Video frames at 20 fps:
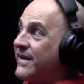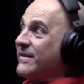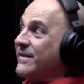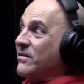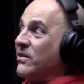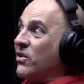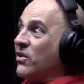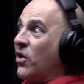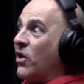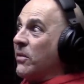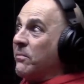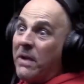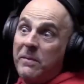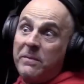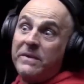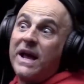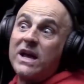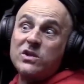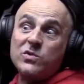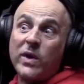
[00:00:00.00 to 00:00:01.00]
and maybe
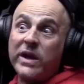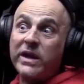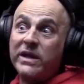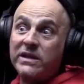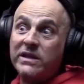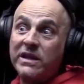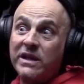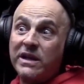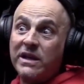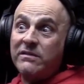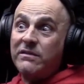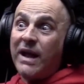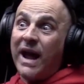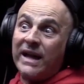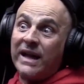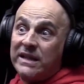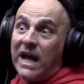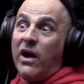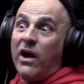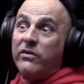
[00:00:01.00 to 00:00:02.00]
that's why he did it. I
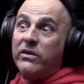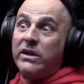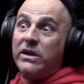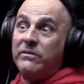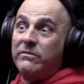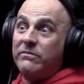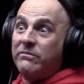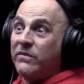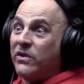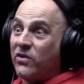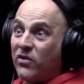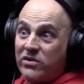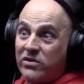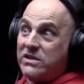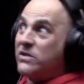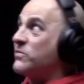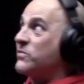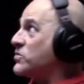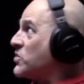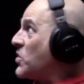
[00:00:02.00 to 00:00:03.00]
doubt it because
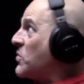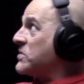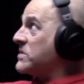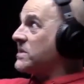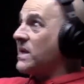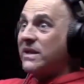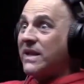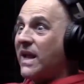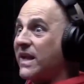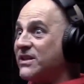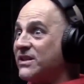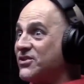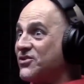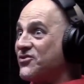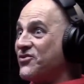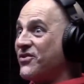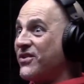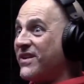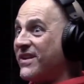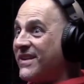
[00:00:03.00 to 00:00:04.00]
he was always like that in the
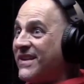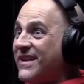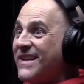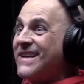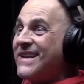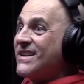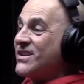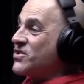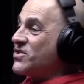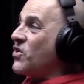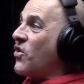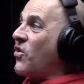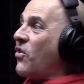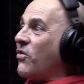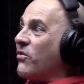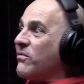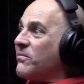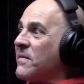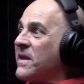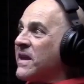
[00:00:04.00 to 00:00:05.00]
street.
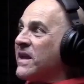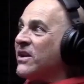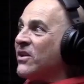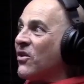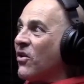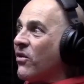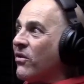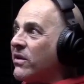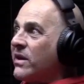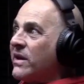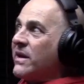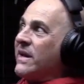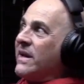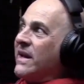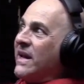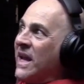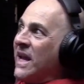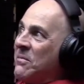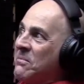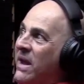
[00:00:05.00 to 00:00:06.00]
So,
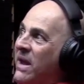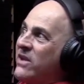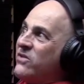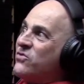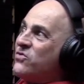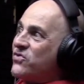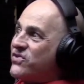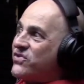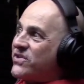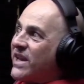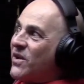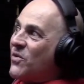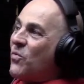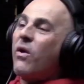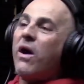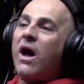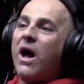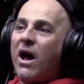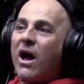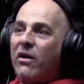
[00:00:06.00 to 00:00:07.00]
it made you say,
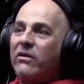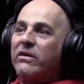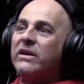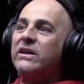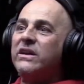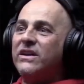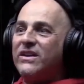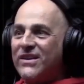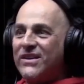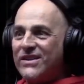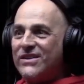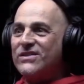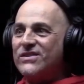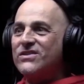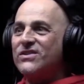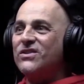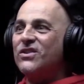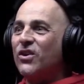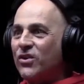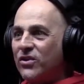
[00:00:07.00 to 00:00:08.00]
wow, he
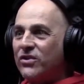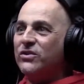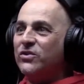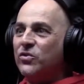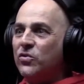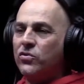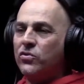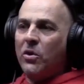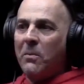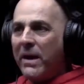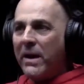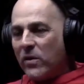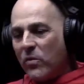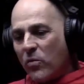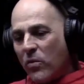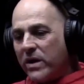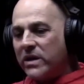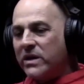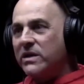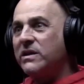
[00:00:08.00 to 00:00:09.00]
is a good dude. No matter
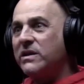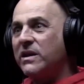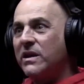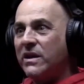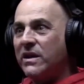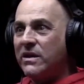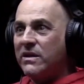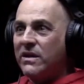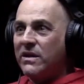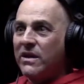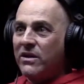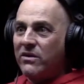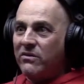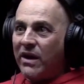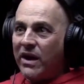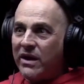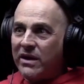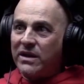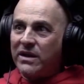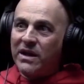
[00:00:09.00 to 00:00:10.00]
what he did,
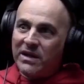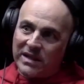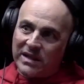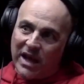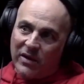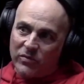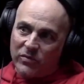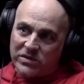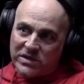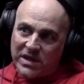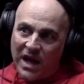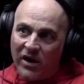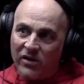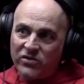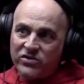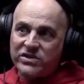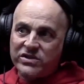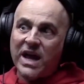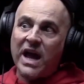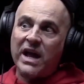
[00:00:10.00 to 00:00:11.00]
right? That was
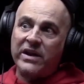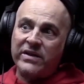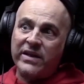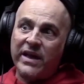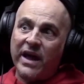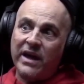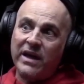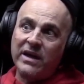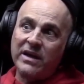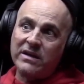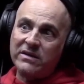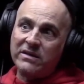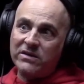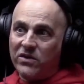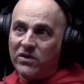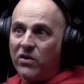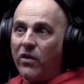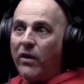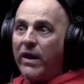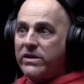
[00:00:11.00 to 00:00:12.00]
outside of that.
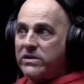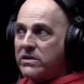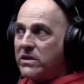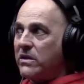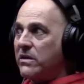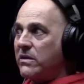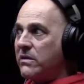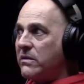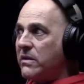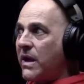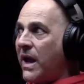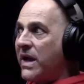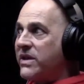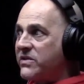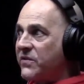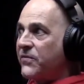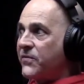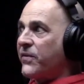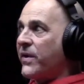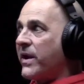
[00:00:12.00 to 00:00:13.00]
As
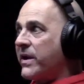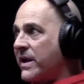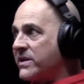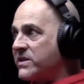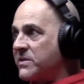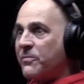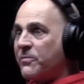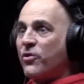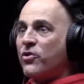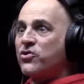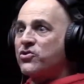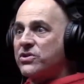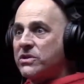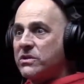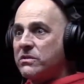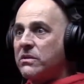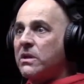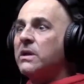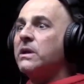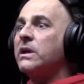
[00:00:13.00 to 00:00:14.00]
a friend, as a
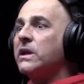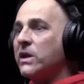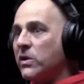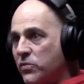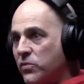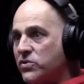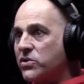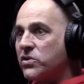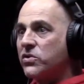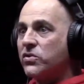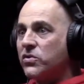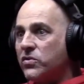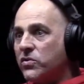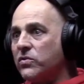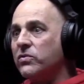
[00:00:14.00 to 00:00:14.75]
person, he was a good dude.